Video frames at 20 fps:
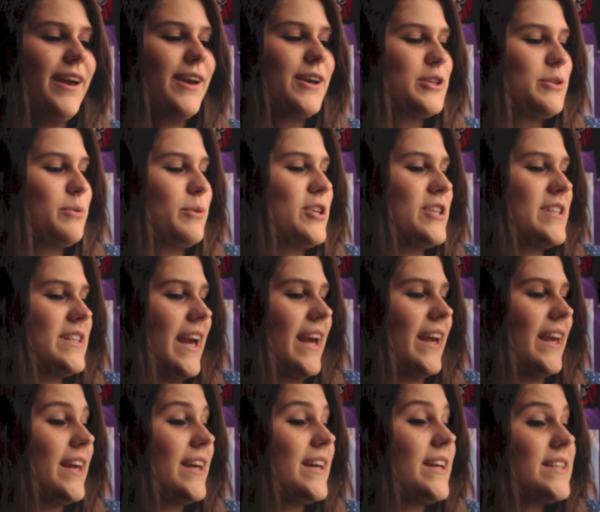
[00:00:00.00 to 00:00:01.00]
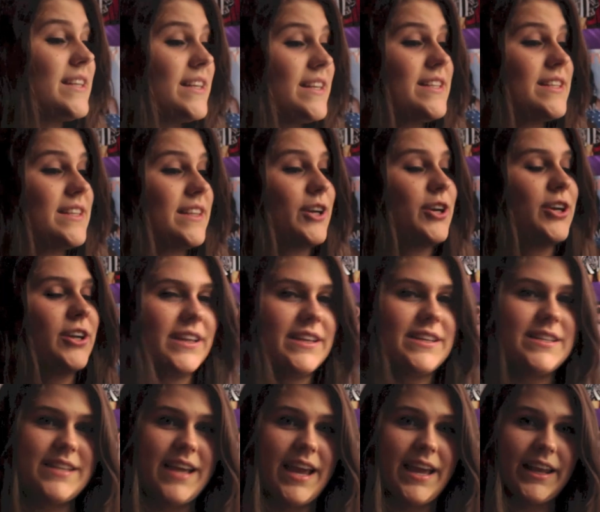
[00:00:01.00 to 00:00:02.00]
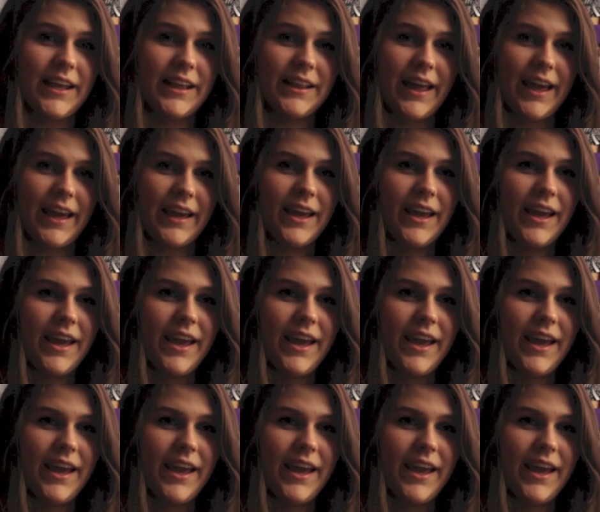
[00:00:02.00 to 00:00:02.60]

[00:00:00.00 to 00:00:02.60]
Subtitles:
So we're just like, because he's literally standing like